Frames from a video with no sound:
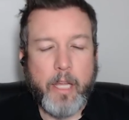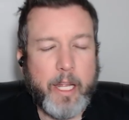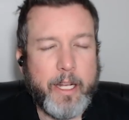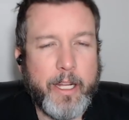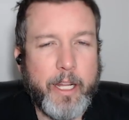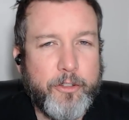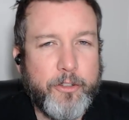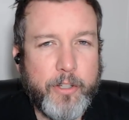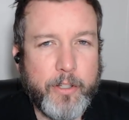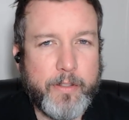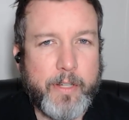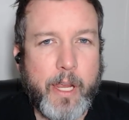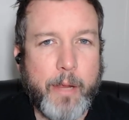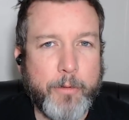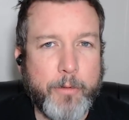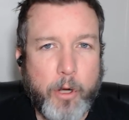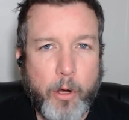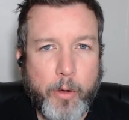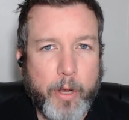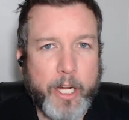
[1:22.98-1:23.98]
And it just
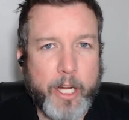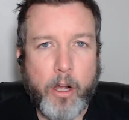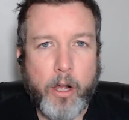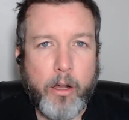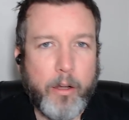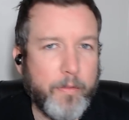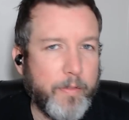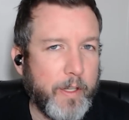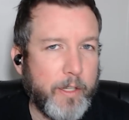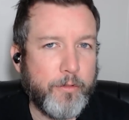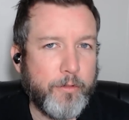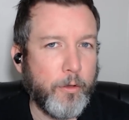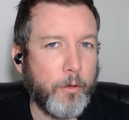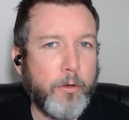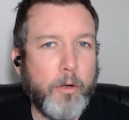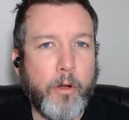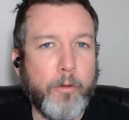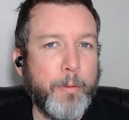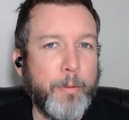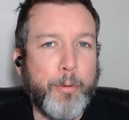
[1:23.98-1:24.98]
kept going. All of these
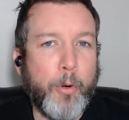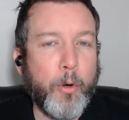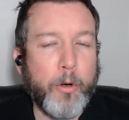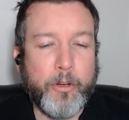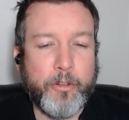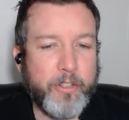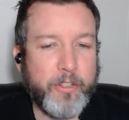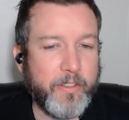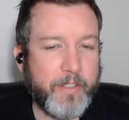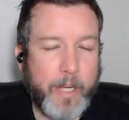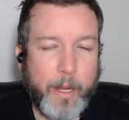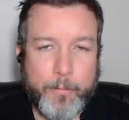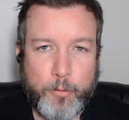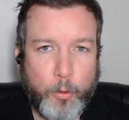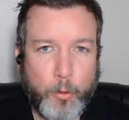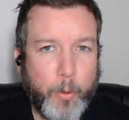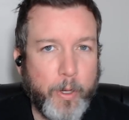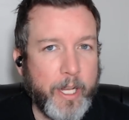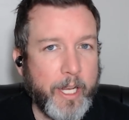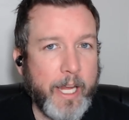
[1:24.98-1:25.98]
so-called reporters just kept
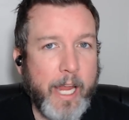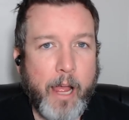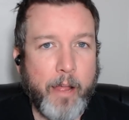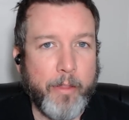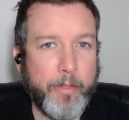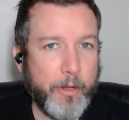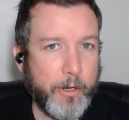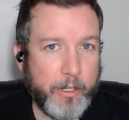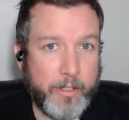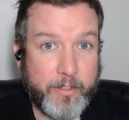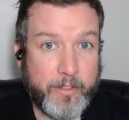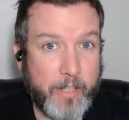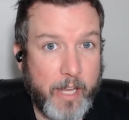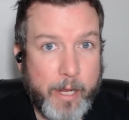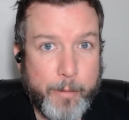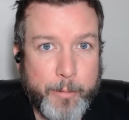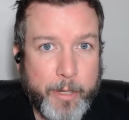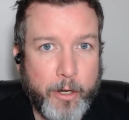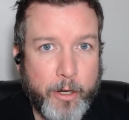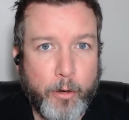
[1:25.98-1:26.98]
tweeting out their
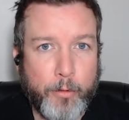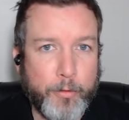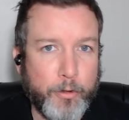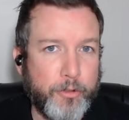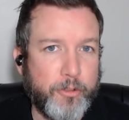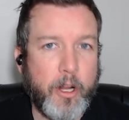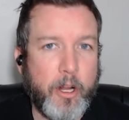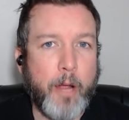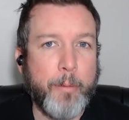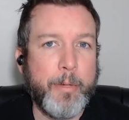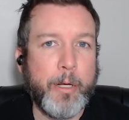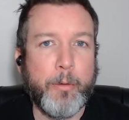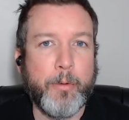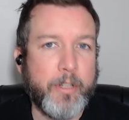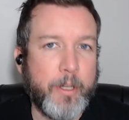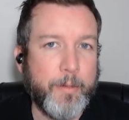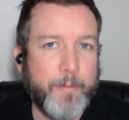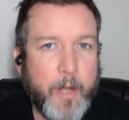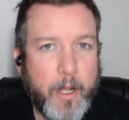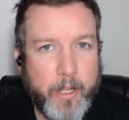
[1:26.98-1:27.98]
excitement over shopping
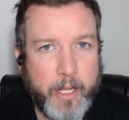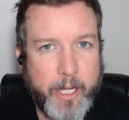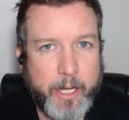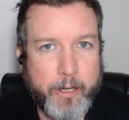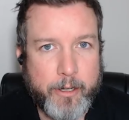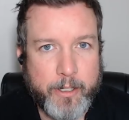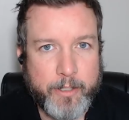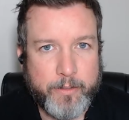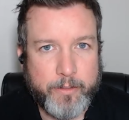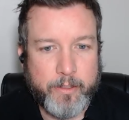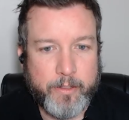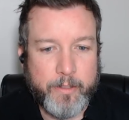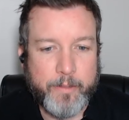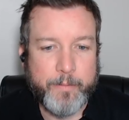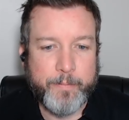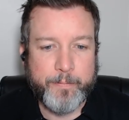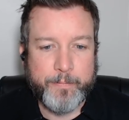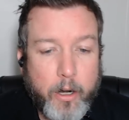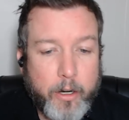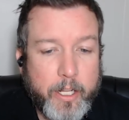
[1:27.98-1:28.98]
with Kamala Harris.
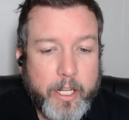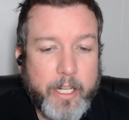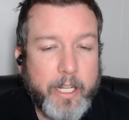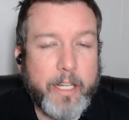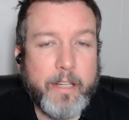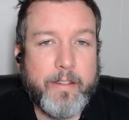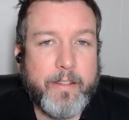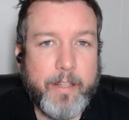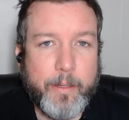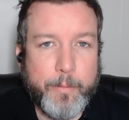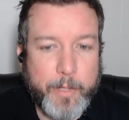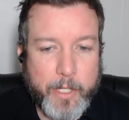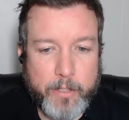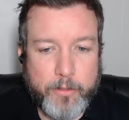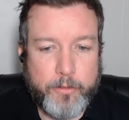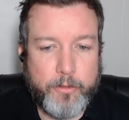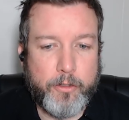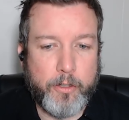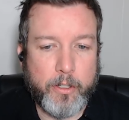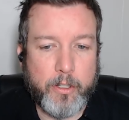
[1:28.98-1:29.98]
Hard-hitting
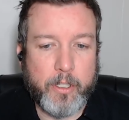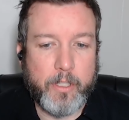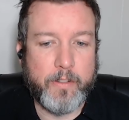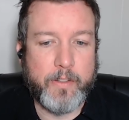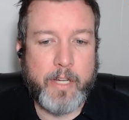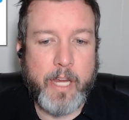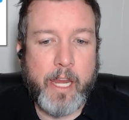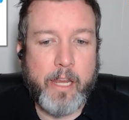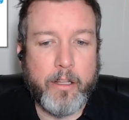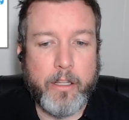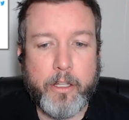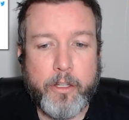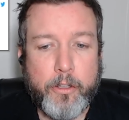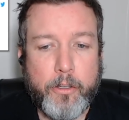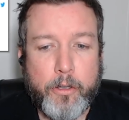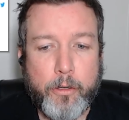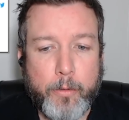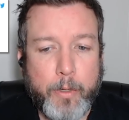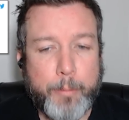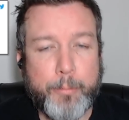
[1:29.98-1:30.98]
CBS journalist Caitlin
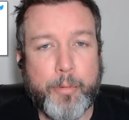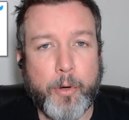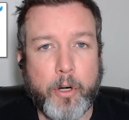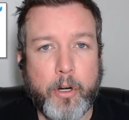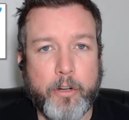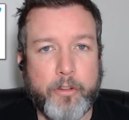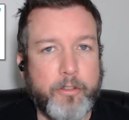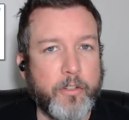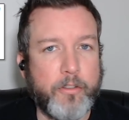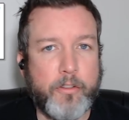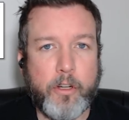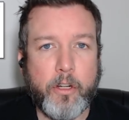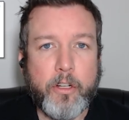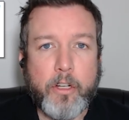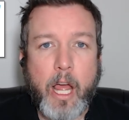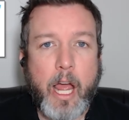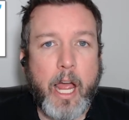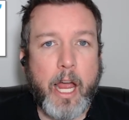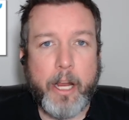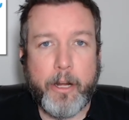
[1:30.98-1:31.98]
Huey Burns just
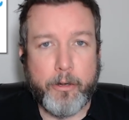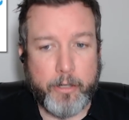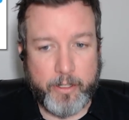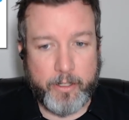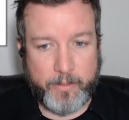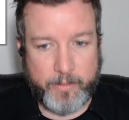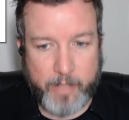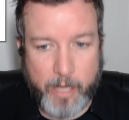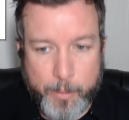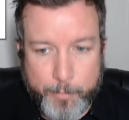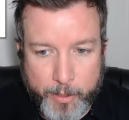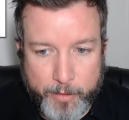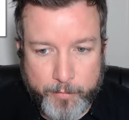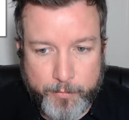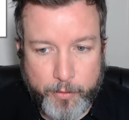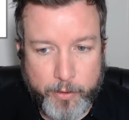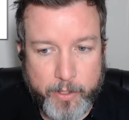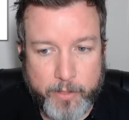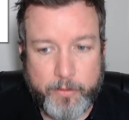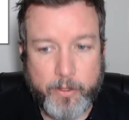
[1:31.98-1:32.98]
couldn't hide her excitement
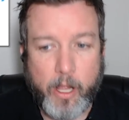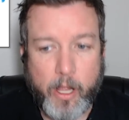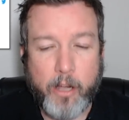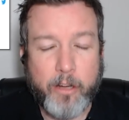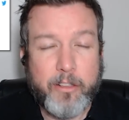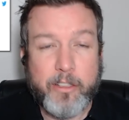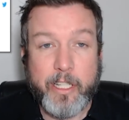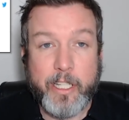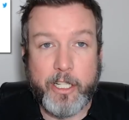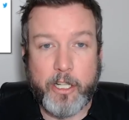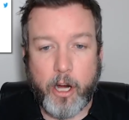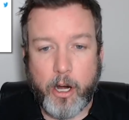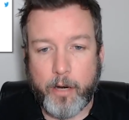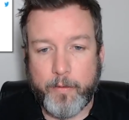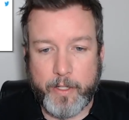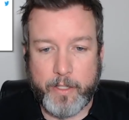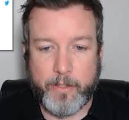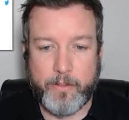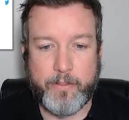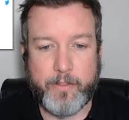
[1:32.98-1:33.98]
for this ugly
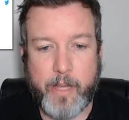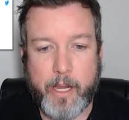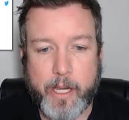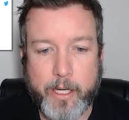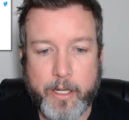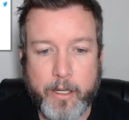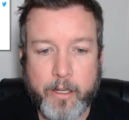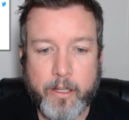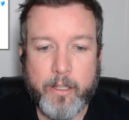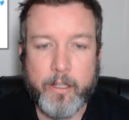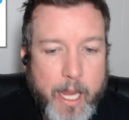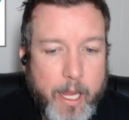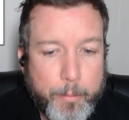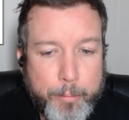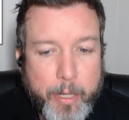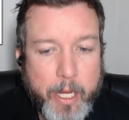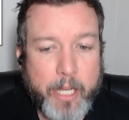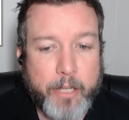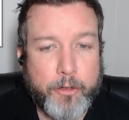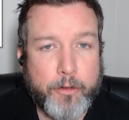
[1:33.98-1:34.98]
garment, saying,
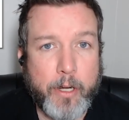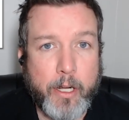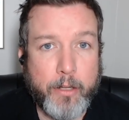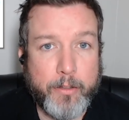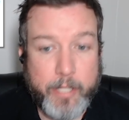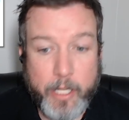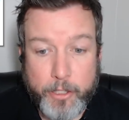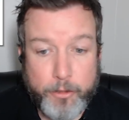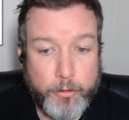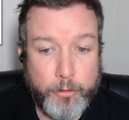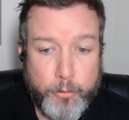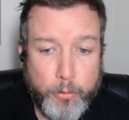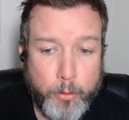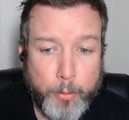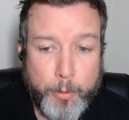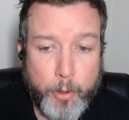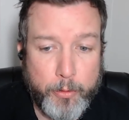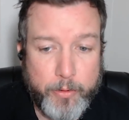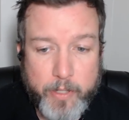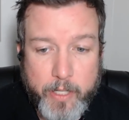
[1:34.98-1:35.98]
"Campaign trail takes you to
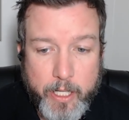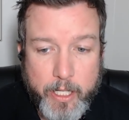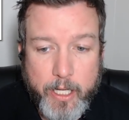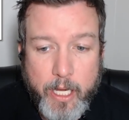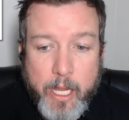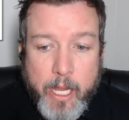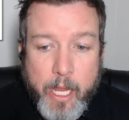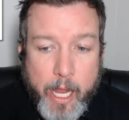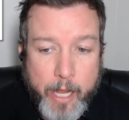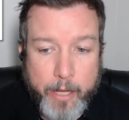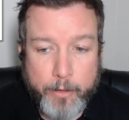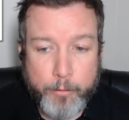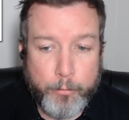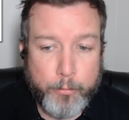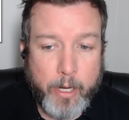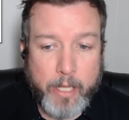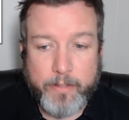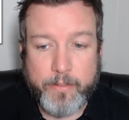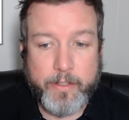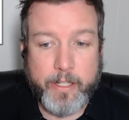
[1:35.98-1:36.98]
a boutique and
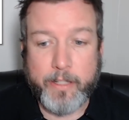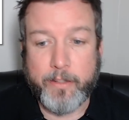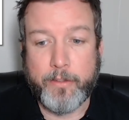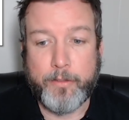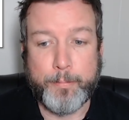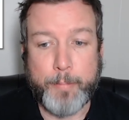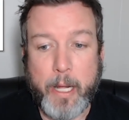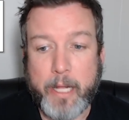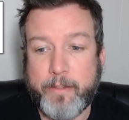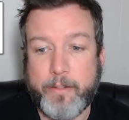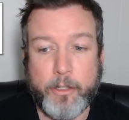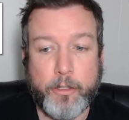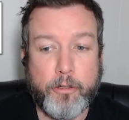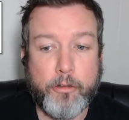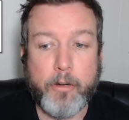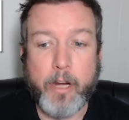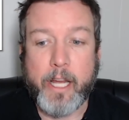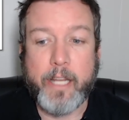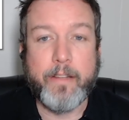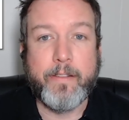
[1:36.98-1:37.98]
Reston spots a
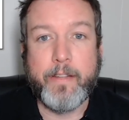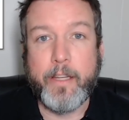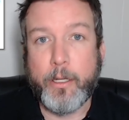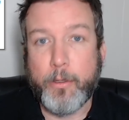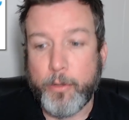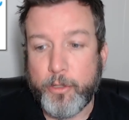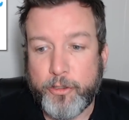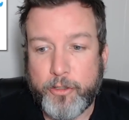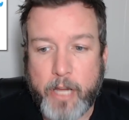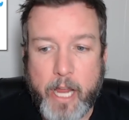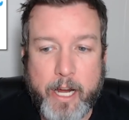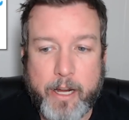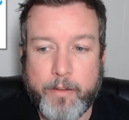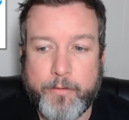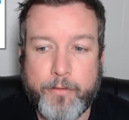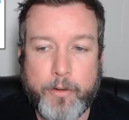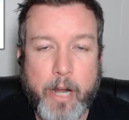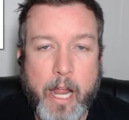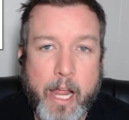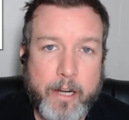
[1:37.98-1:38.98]
great sequin
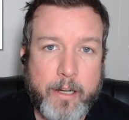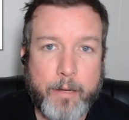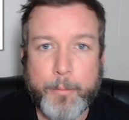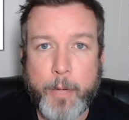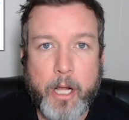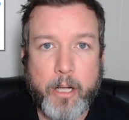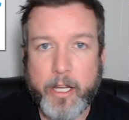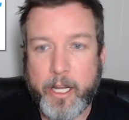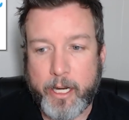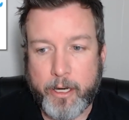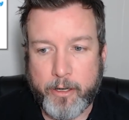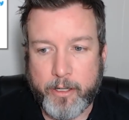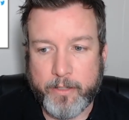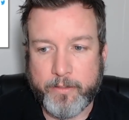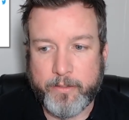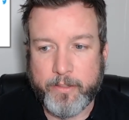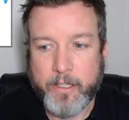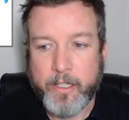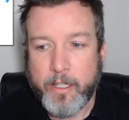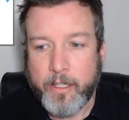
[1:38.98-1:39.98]
jacket for at Kamala
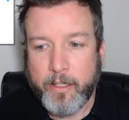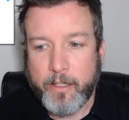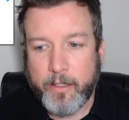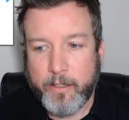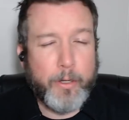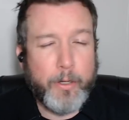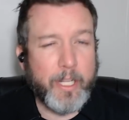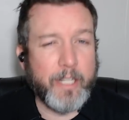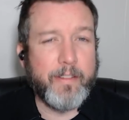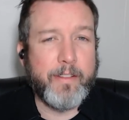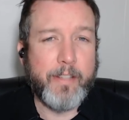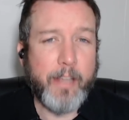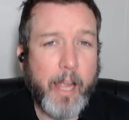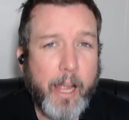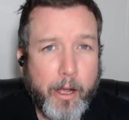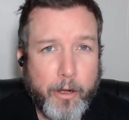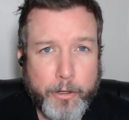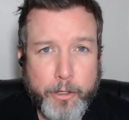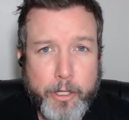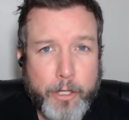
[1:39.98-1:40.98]
Harris." You can
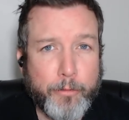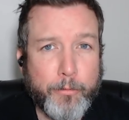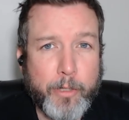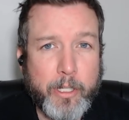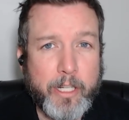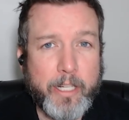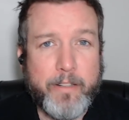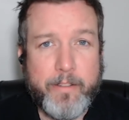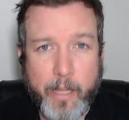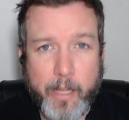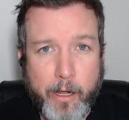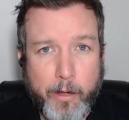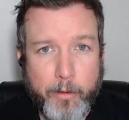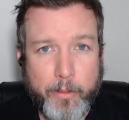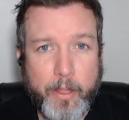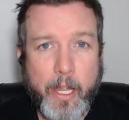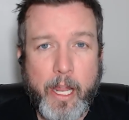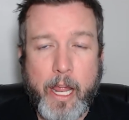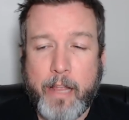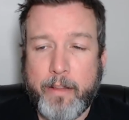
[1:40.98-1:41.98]
tell, you can really tell
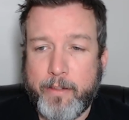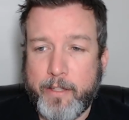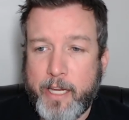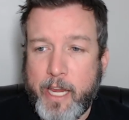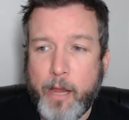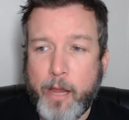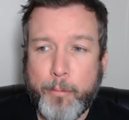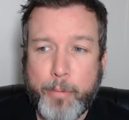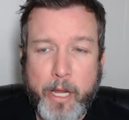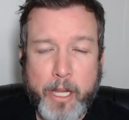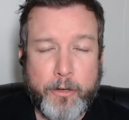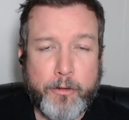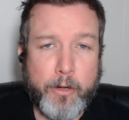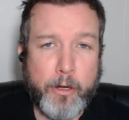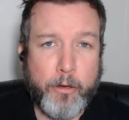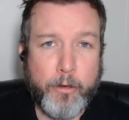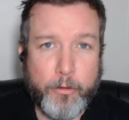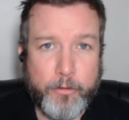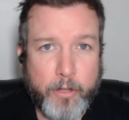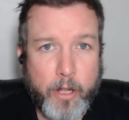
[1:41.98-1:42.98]
that as the campaign
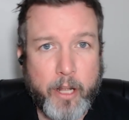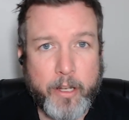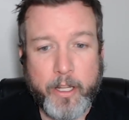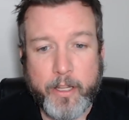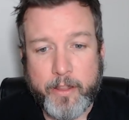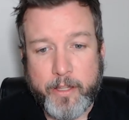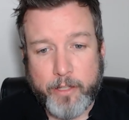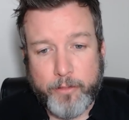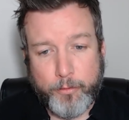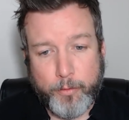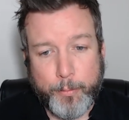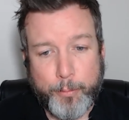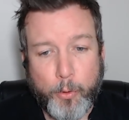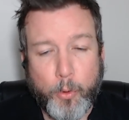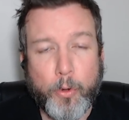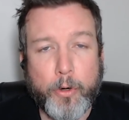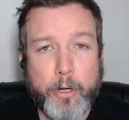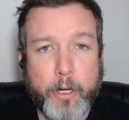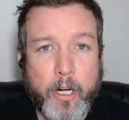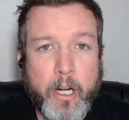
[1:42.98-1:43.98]
trail goes on, that this
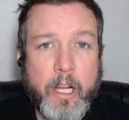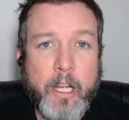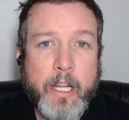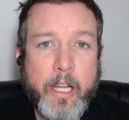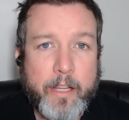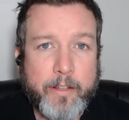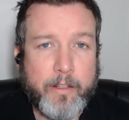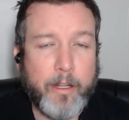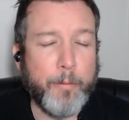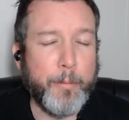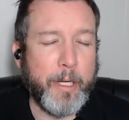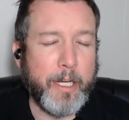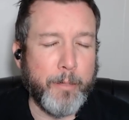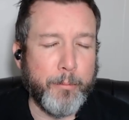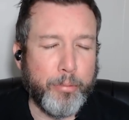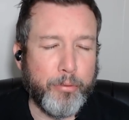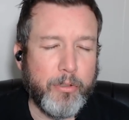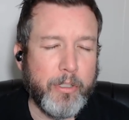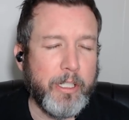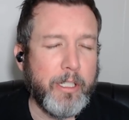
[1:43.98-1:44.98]
reporter is going to be
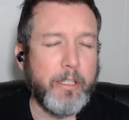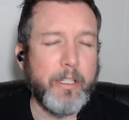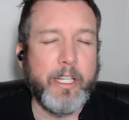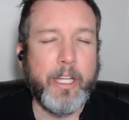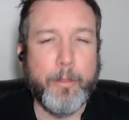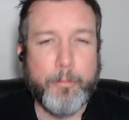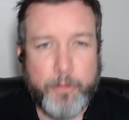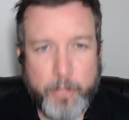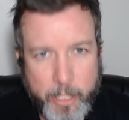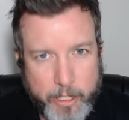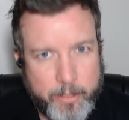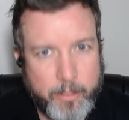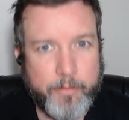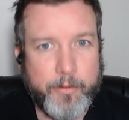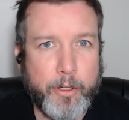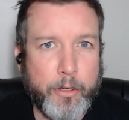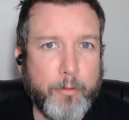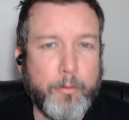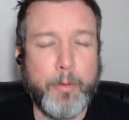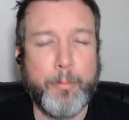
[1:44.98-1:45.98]
completely
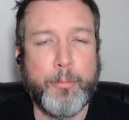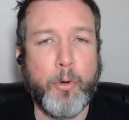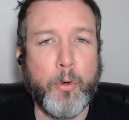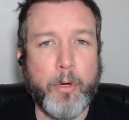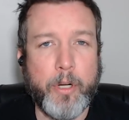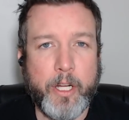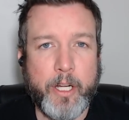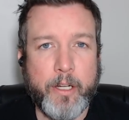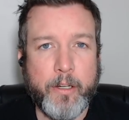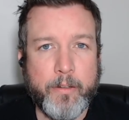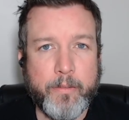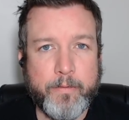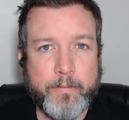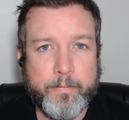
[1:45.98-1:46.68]
objective in her reporting.